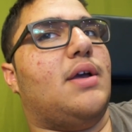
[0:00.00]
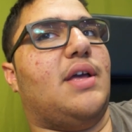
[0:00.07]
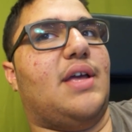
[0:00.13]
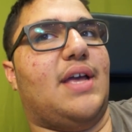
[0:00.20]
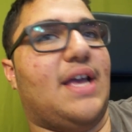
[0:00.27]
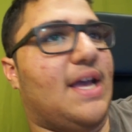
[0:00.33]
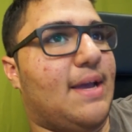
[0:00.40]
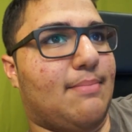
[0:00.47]

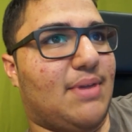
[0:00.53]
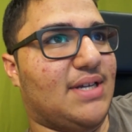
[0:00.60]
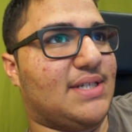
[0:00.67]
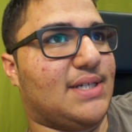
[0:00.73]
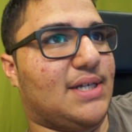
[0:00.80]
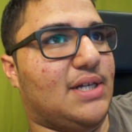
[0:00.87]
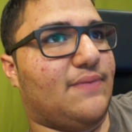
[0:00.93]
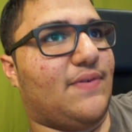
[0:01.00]
hit
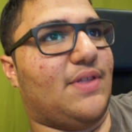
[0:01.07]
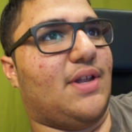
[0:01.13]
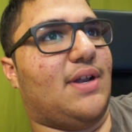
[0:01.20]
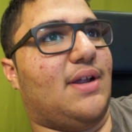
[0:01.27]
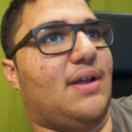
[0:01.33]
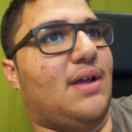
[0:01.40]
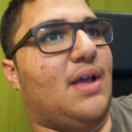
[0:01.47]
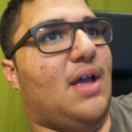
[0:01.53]
myself, and then
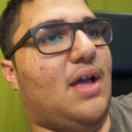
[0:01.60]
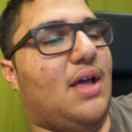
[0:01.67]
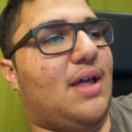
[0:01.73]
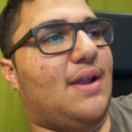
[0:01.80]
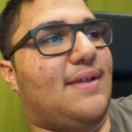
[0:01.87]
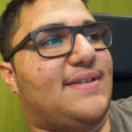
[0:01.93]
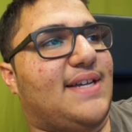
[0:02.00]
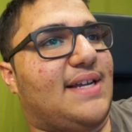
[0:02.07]
a, uh, and
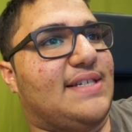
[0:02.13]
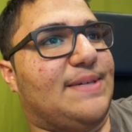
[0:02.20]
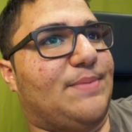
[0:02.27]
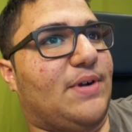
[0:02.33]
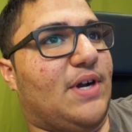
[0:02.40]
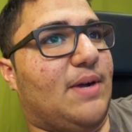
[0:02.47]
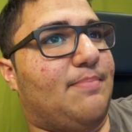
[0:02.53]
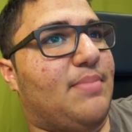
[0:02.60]
then the second time
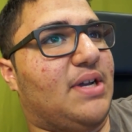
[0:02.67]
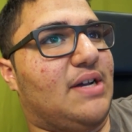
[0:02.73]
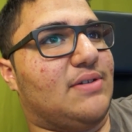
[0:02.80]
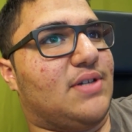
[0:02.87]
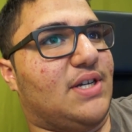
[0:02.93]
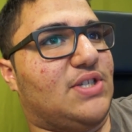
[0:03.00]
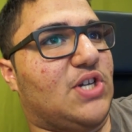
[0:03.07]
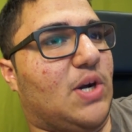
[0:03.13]
I got big, I was
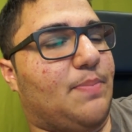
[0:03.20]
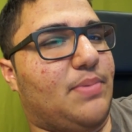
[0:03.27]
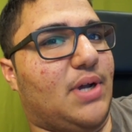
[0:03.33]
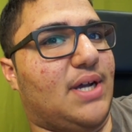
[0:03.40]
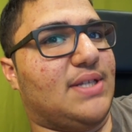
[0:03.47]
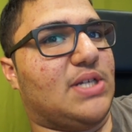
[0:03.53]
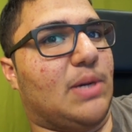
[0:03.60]
like top nine,